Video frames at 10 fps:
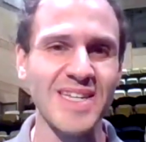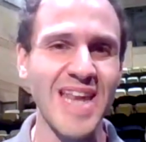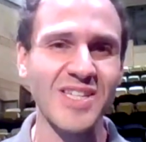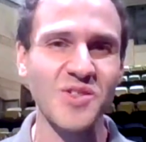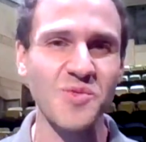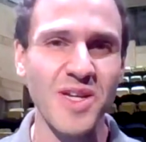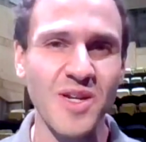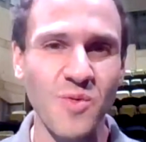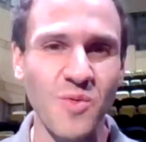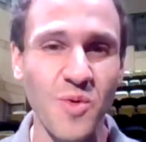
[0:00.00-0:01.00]
Next,
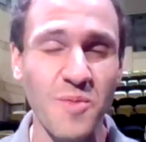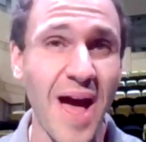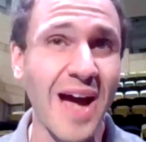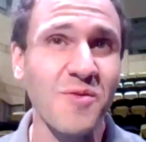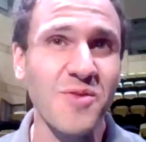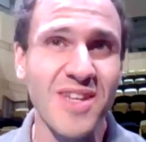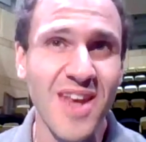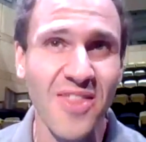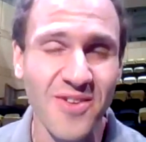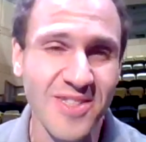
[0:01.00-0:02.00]
we're back with
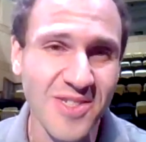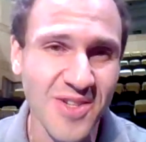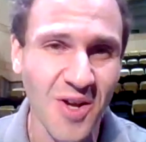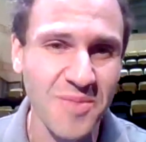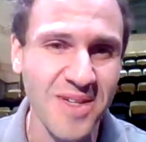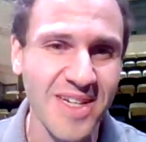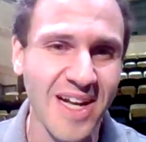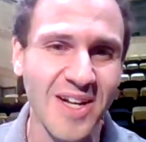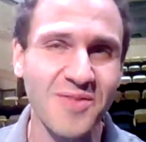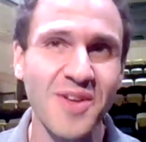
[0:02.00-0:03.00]
another installment
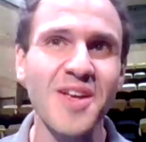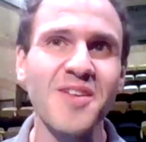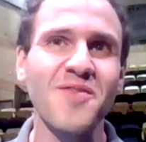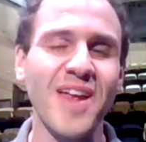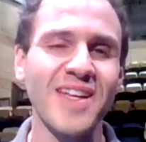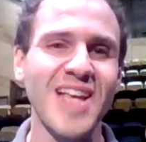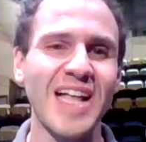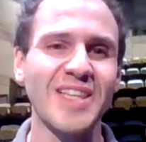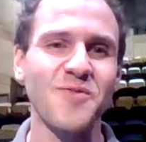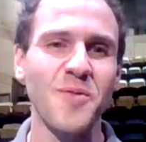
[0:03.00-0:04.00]
of Venice
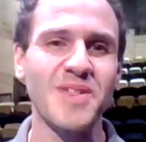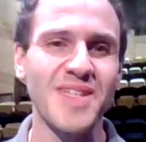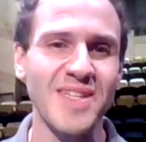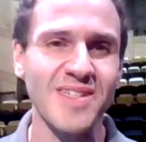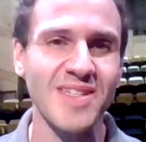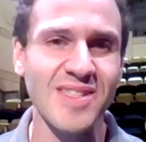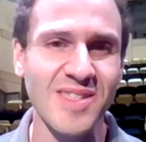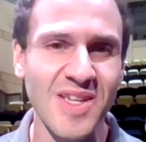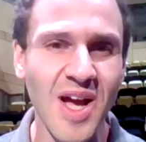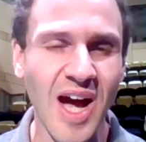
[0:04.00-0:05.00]
Island from a
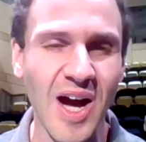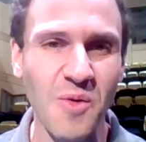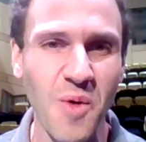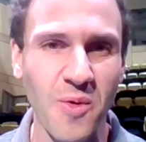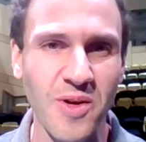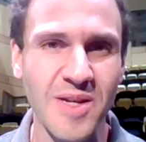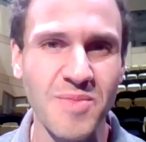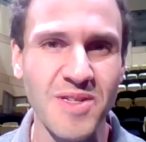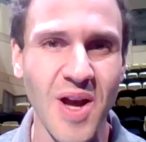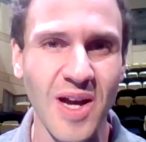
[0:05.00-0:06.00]
Distance, where we're going to
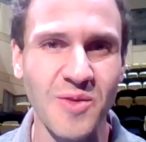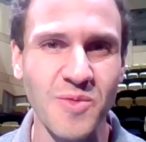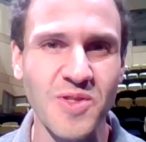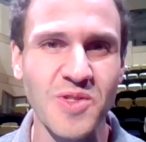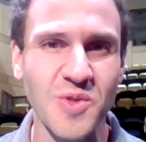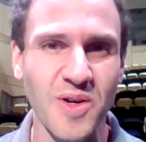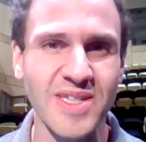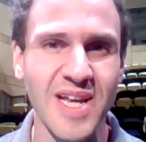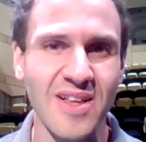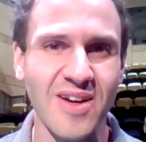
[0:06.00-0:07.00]
be talking with
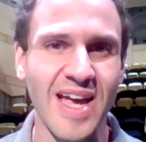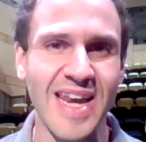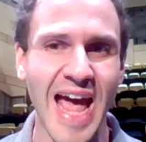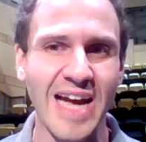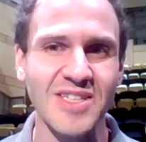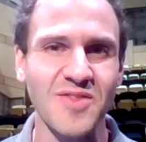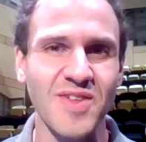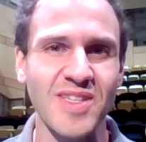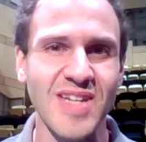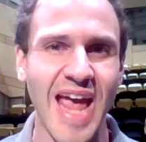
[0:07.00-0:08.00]
storyteller and
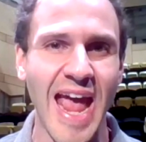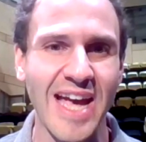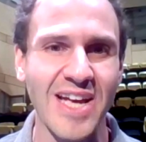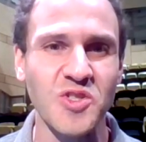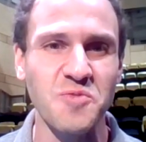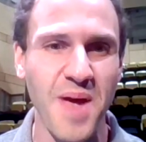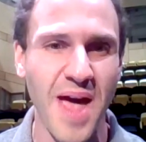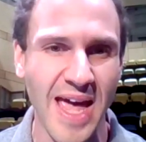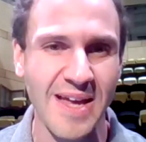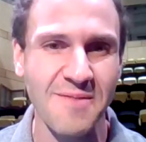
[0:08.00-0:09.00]
activist Ange
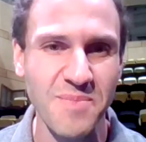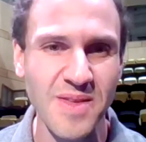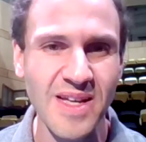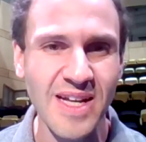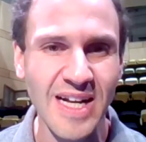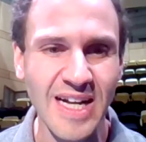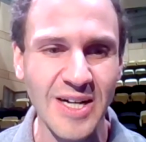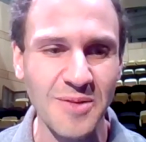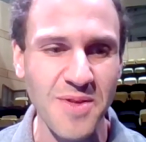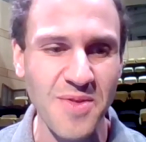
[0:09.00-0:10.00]
Bay.
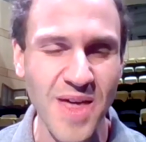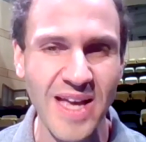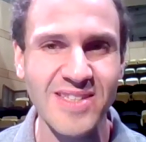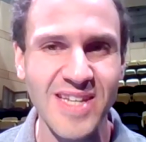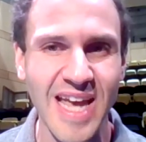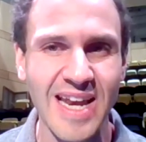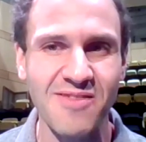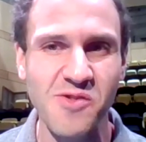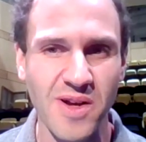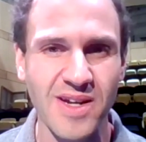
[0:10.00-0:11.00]
Thanks again,
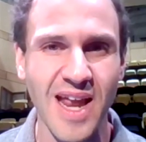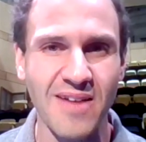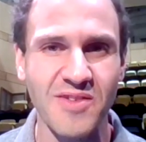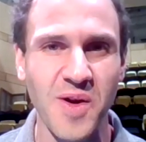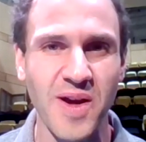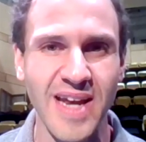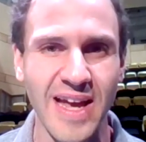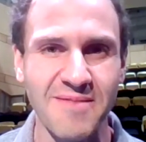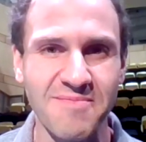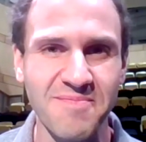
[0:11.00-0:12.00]
everyone. Have a great
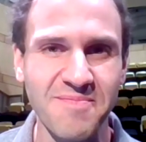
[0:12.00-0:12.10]
night.